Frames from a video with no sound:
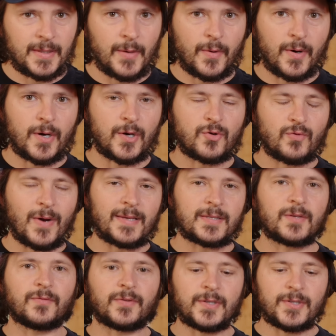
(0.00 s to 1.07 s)
they were
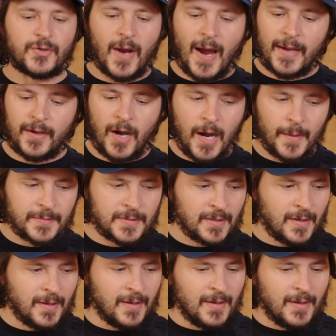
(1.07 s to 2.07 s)
aggressively dry hopped.